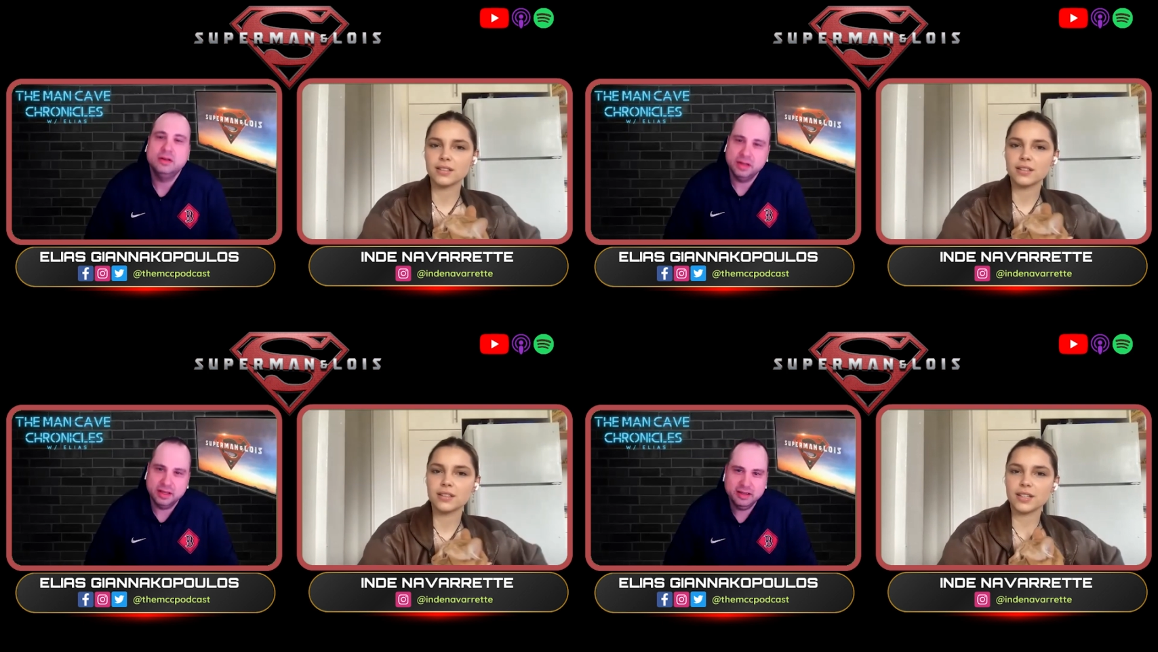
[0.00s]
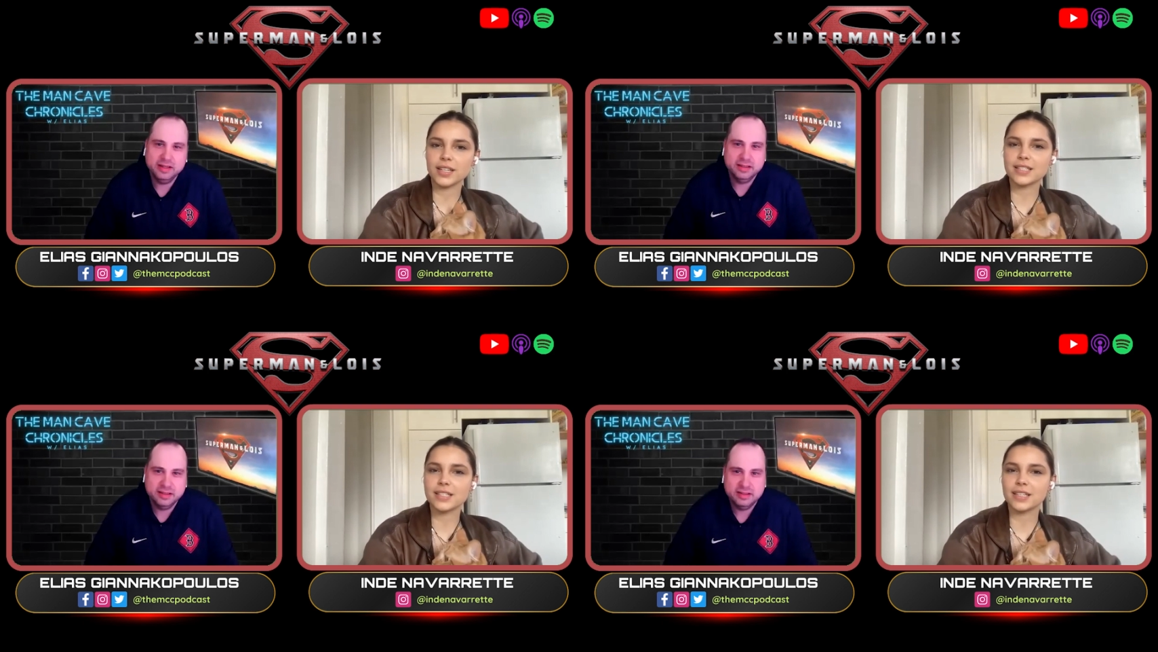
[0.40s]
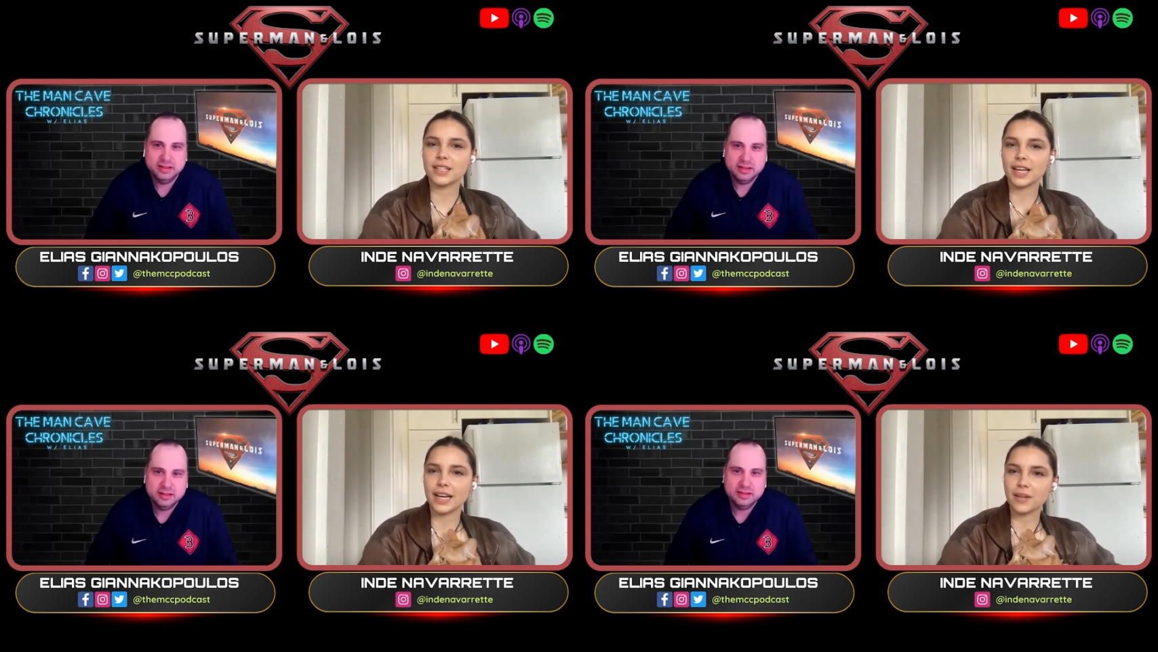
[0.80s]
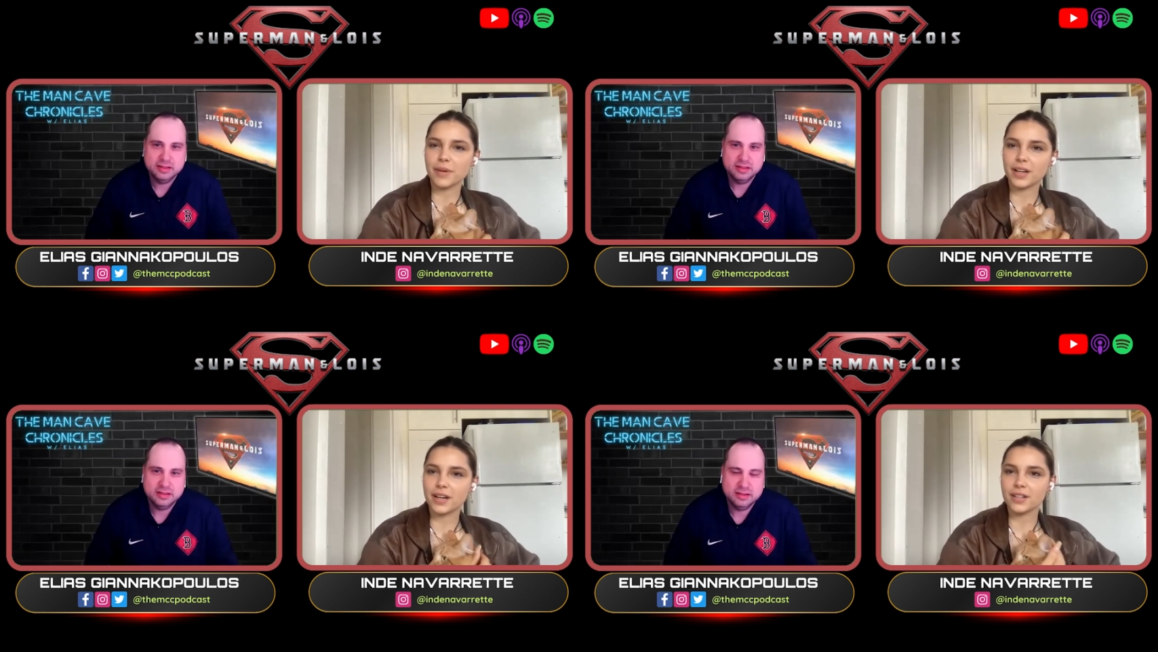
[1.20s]
Speaker 1: Okay. It's an
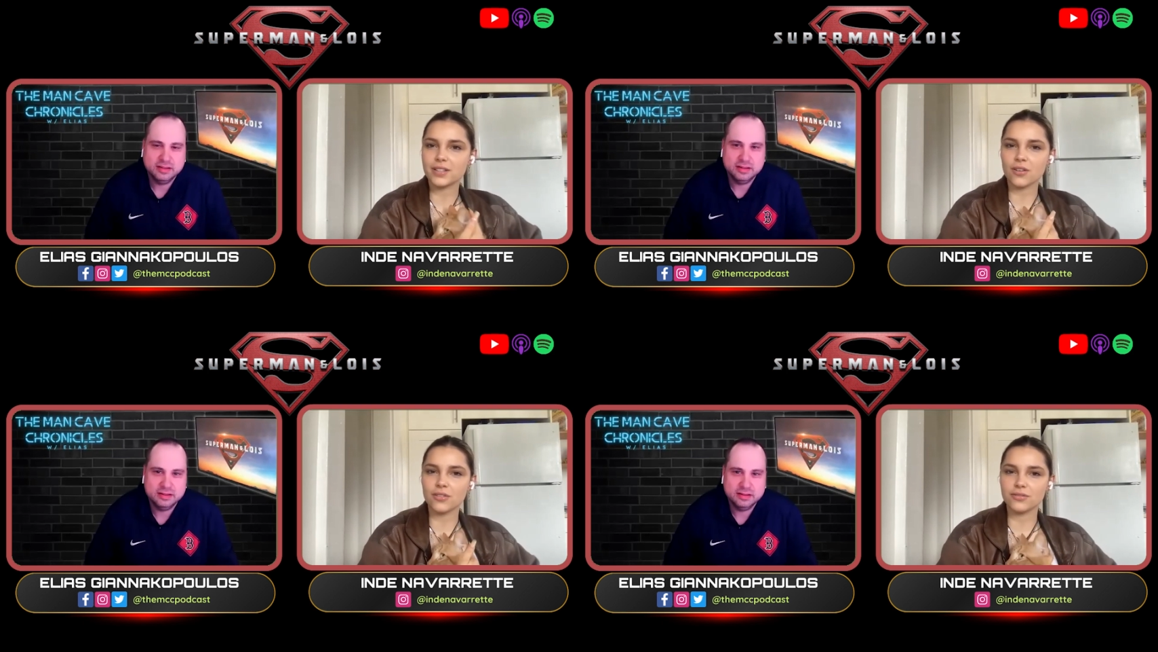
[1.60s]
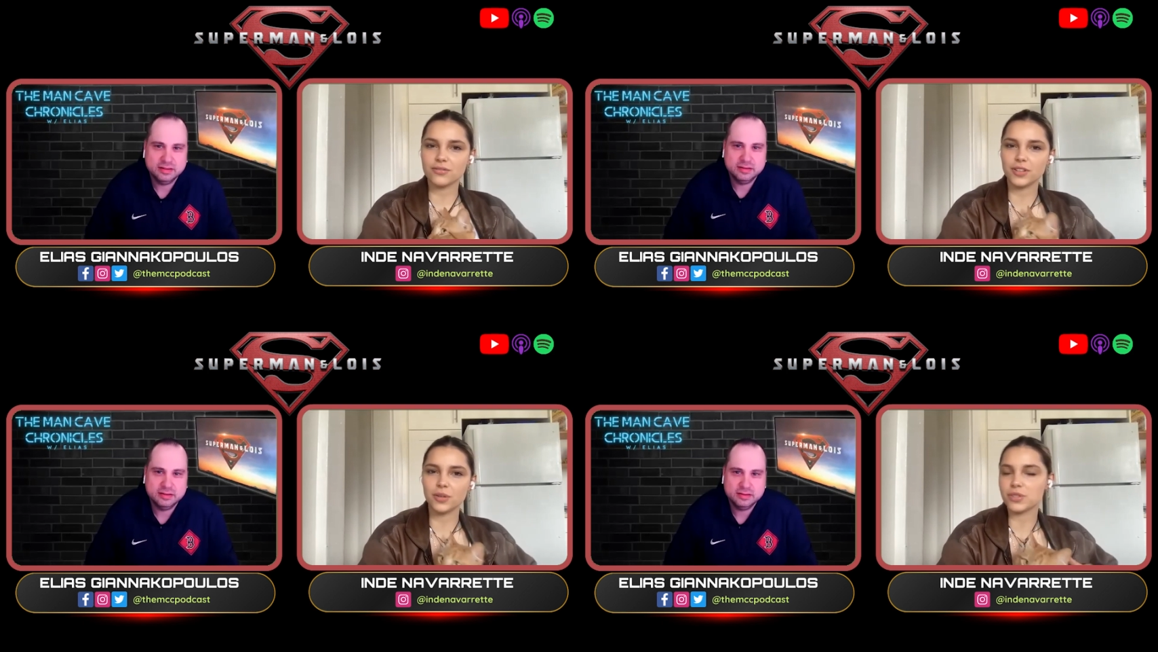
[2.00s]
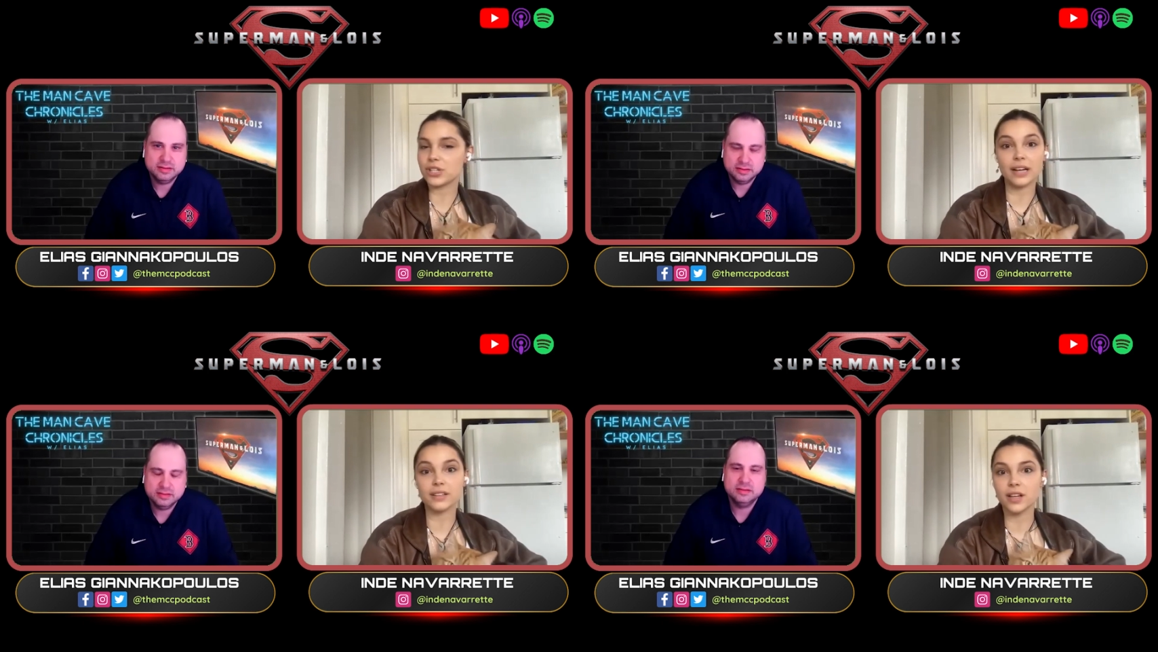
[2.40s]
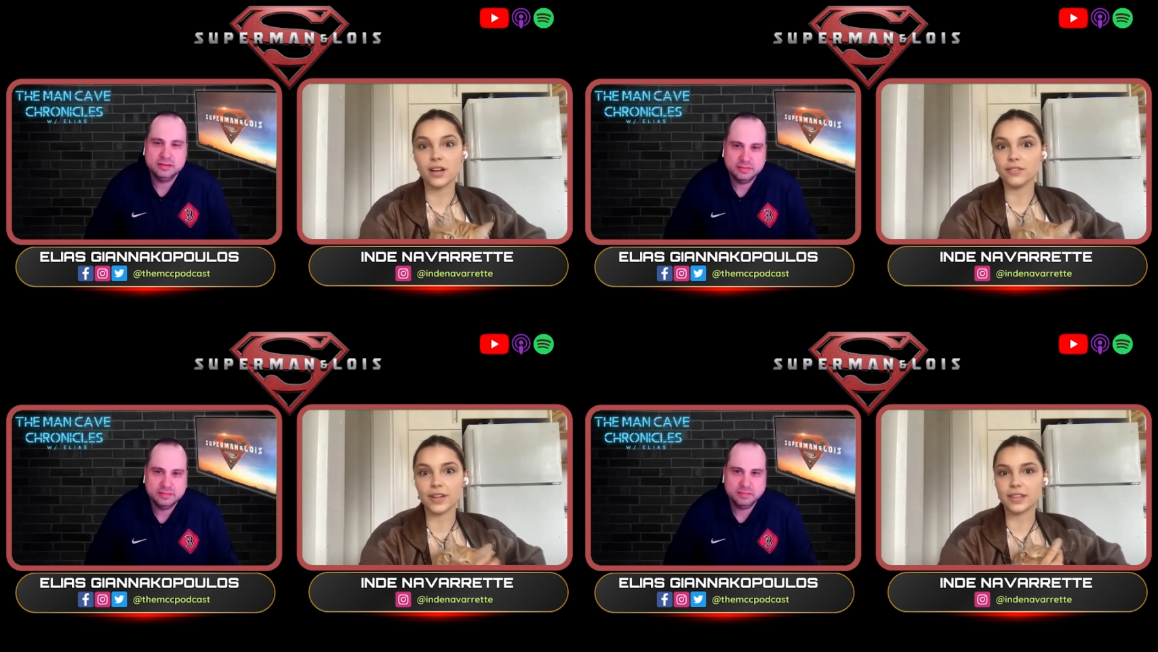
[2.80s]
animated adult film, which I love.